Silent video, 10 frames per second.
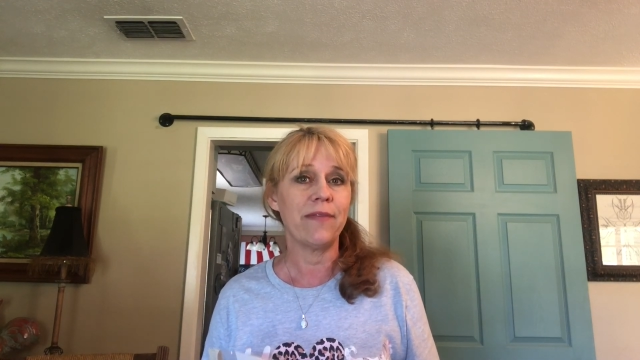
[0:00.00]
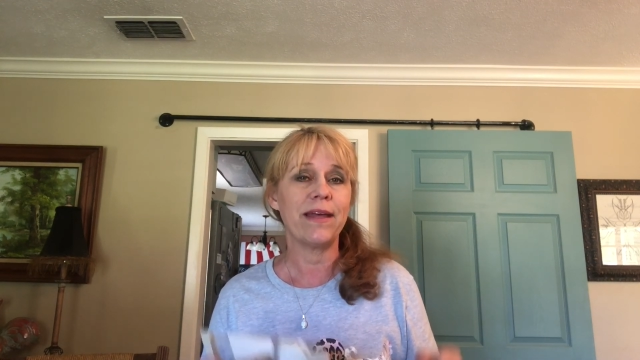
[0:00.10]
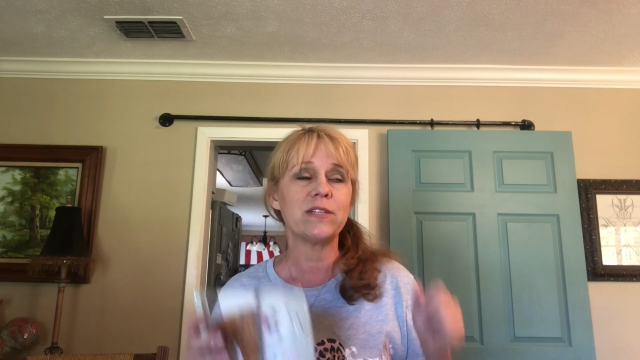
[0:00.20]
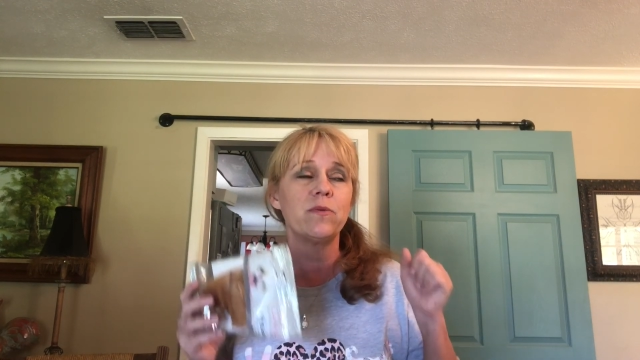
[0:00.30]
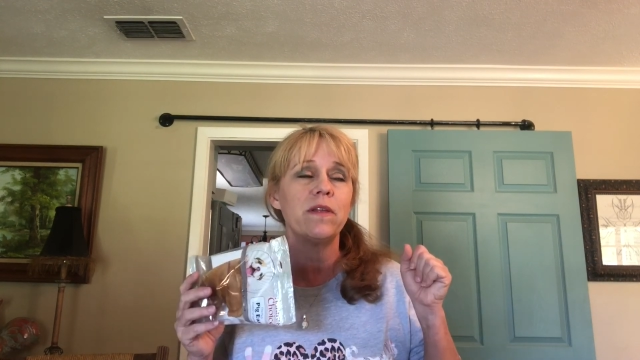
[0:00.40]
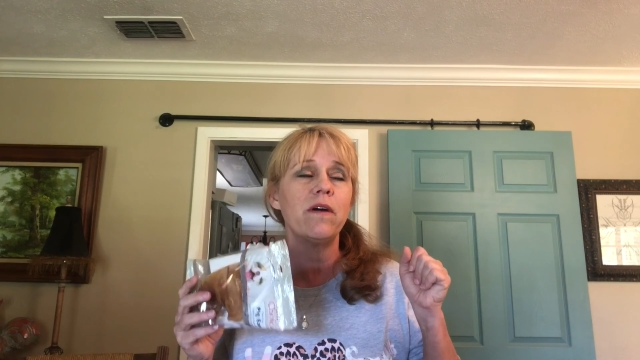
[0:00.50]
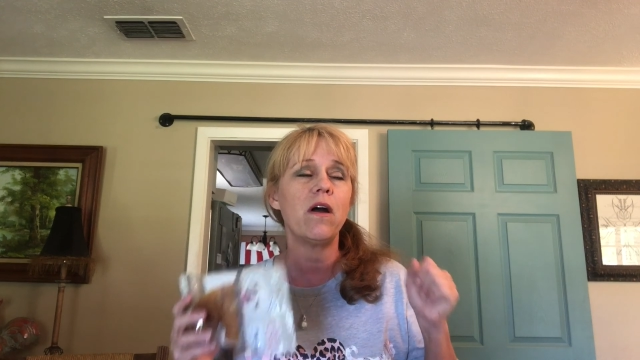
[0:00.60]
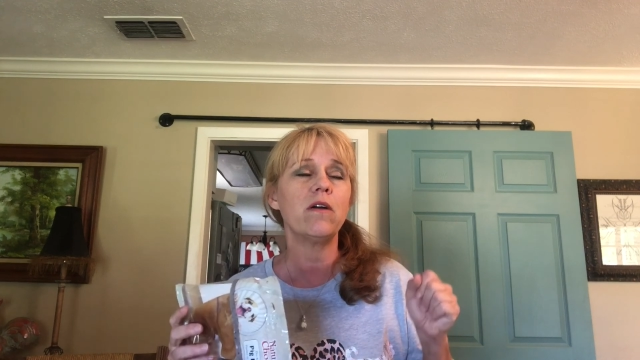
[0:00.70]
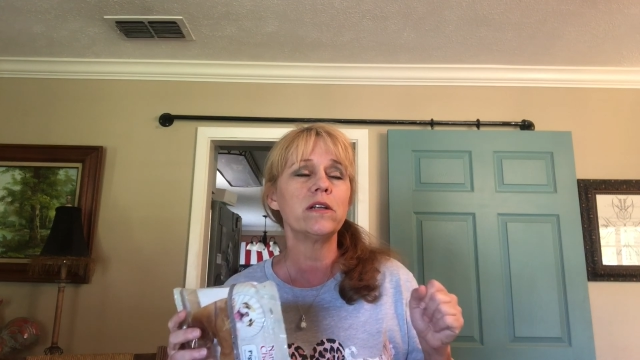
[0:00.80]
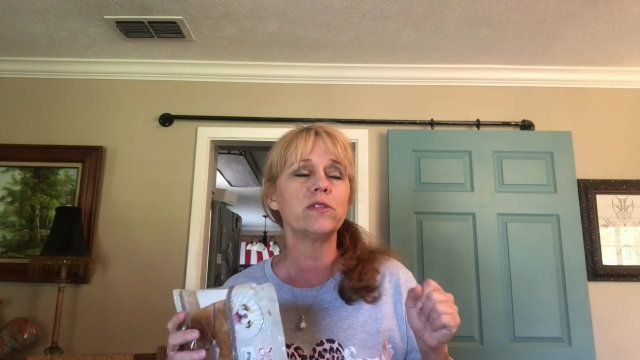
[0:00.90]
and that's one of the
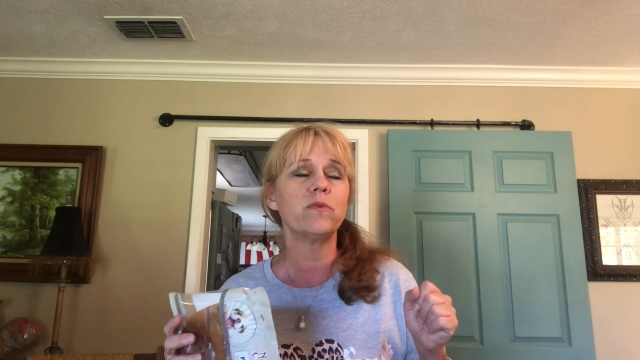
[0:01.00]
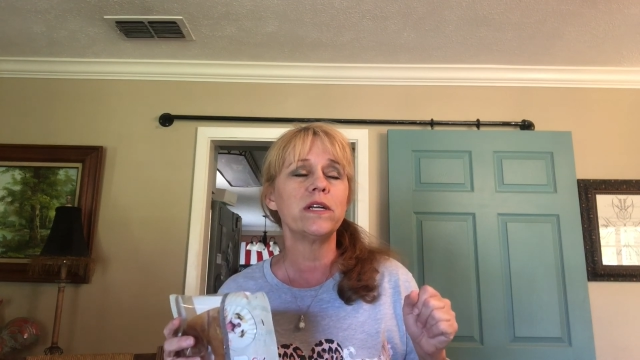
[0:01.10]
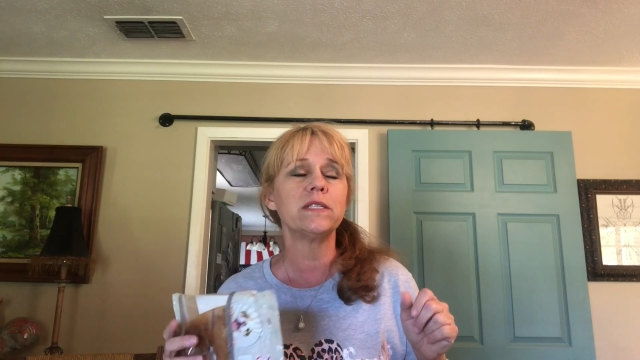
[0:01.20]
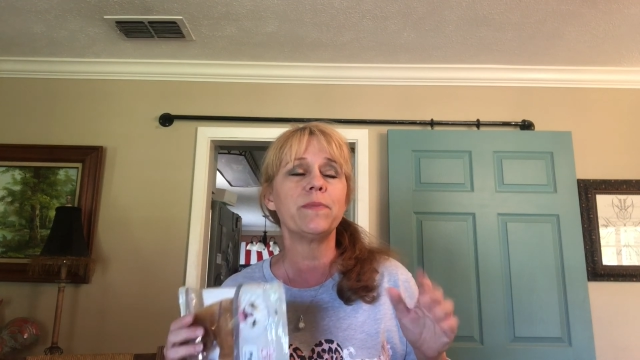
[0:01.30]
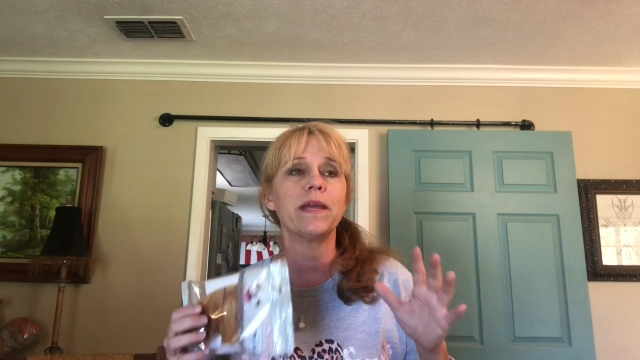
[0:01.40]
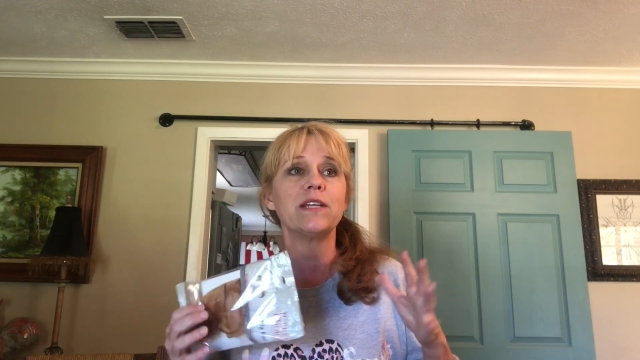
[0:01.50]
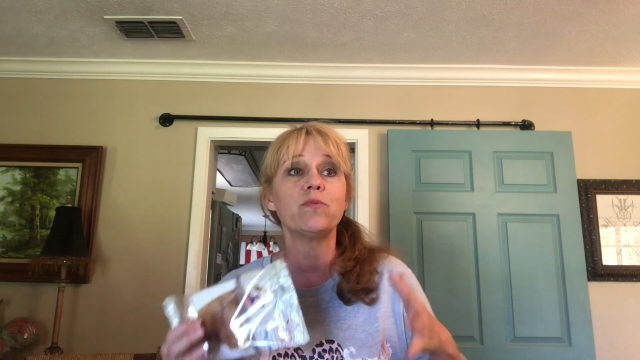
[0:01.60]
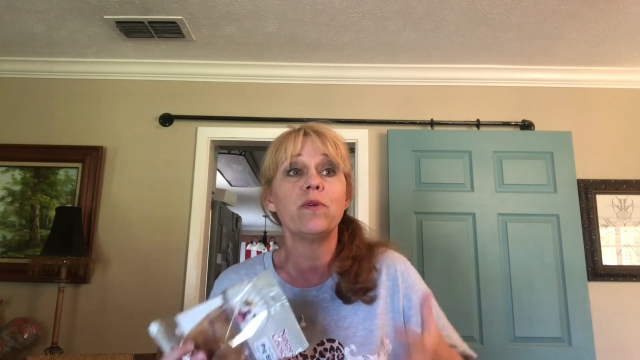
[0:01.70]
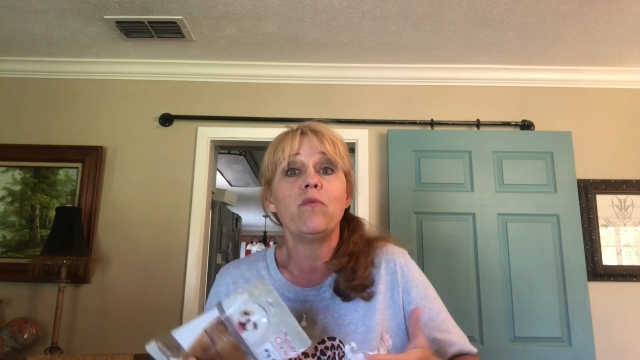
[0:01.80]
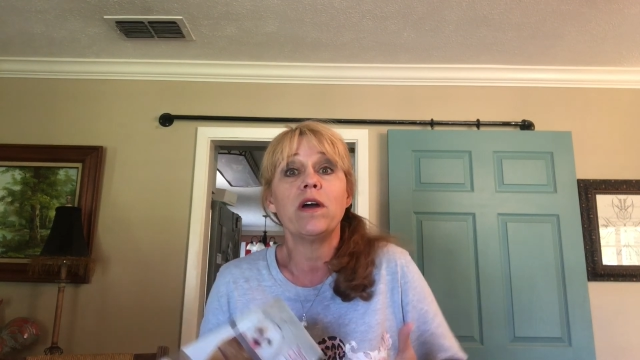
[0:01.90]
hardest ones,
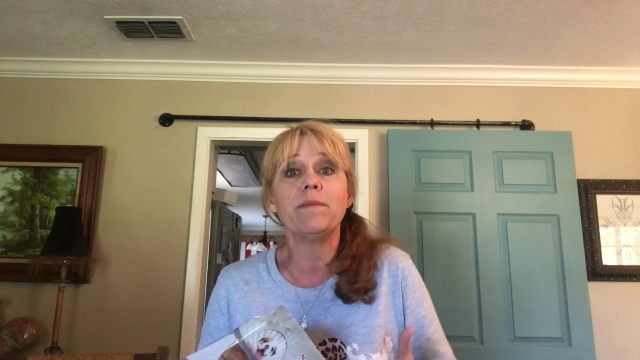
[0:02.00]
because we want